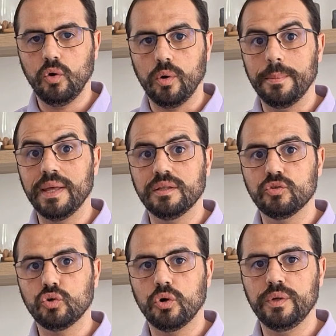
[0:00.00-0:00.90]
or
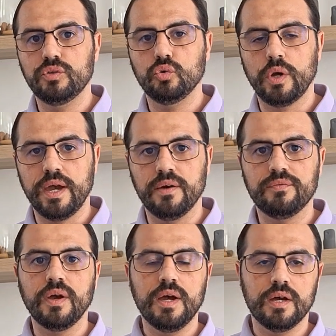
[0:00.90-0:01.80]
mandatory to
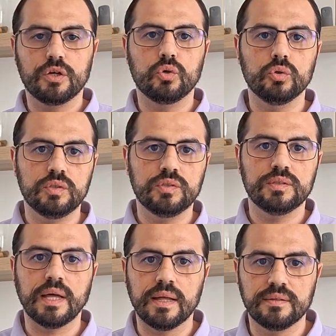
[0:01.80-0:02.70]
have a good
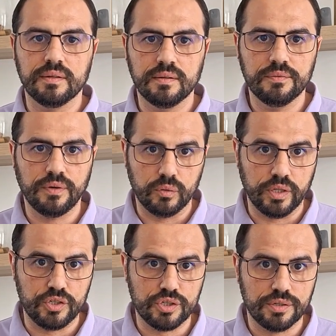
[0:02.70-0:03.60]
data
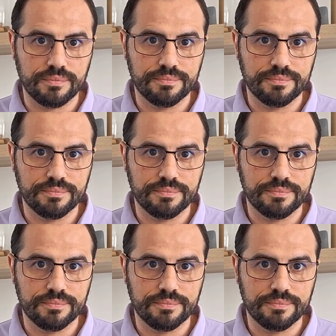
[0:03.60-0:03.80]
foundation.